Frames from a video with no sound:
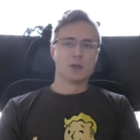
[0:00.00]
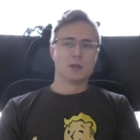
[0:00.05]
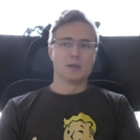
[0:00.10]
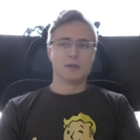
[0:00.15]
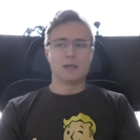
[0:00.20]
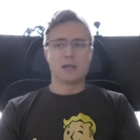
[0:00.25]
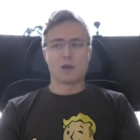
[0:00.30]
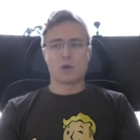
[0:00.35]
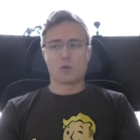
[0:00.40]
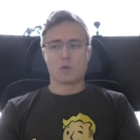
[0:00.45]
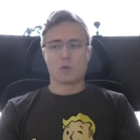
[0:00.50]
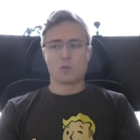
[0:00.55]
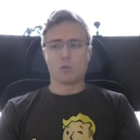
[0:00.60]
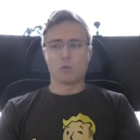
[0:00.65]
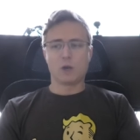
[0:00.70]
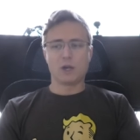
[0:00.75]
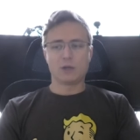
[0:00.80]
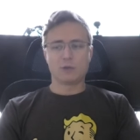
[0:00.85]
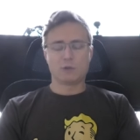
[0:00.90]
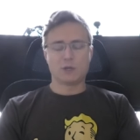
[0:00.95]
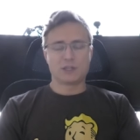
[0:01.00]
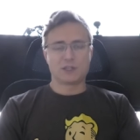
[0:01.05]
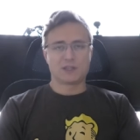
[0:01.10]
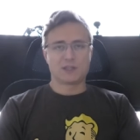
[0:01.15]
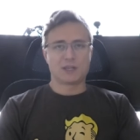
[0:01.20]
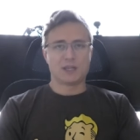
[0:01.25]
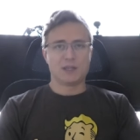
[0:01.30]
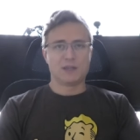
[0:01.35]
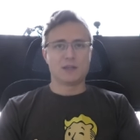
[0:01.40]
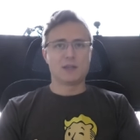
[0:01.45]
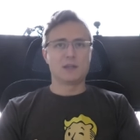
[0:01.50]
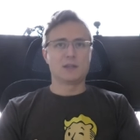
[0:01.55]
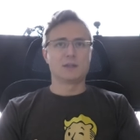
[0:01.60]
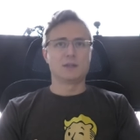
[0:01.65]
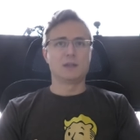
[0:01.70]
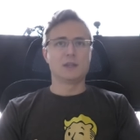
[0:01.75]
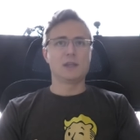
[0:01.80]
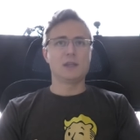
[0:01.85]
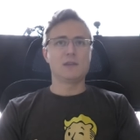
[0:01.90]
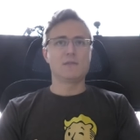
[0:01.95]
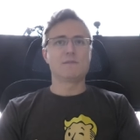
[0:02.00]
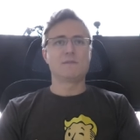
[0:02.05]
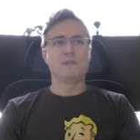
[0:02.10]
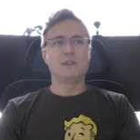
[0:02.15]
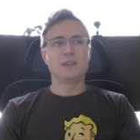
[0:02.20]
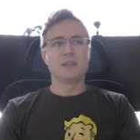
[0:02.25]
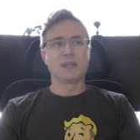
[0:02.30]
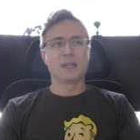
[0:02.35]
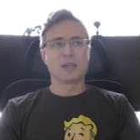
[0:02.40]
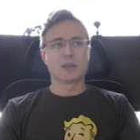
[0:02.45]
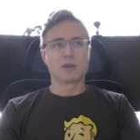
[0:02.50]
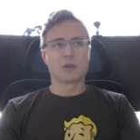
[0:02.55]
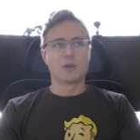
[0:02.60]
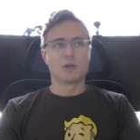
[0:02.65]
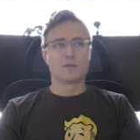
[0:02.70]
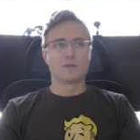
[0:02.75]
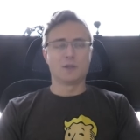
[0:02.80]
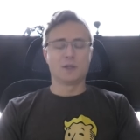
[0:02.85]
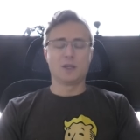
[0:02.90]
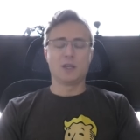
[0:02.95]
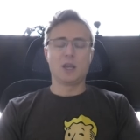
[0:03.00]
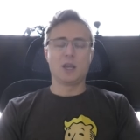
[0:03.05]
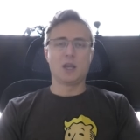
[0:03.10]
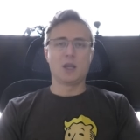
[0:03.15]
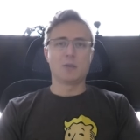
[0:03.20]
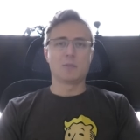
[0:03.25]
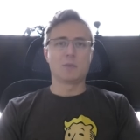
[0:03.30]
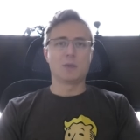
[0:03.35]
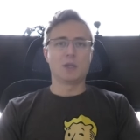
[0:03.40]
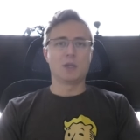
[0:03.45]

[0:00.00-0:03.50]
Now, why do I say that the feeling of the game